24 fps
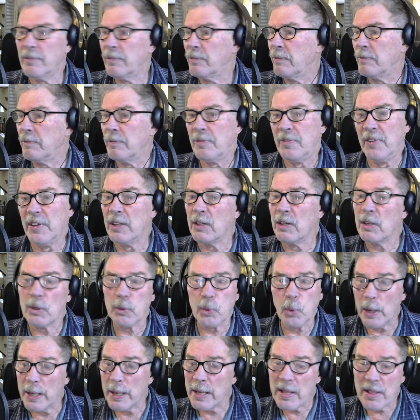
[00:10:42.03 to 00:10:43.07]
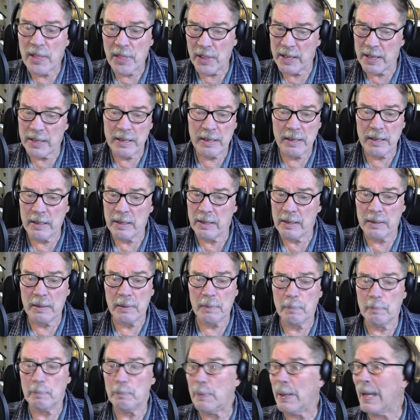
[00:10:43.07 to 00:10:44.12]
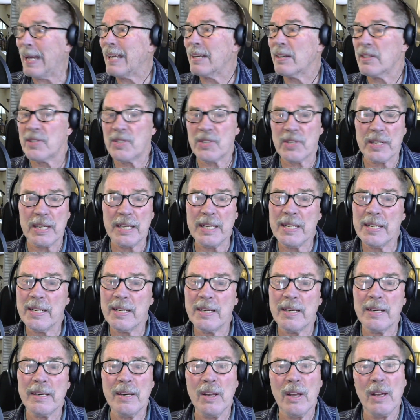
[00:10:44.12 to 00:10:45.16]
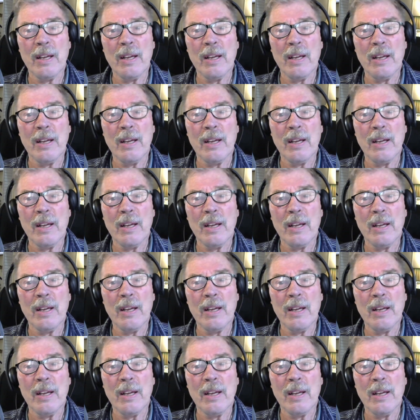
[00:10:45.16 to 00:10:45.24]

filled with in Palestine,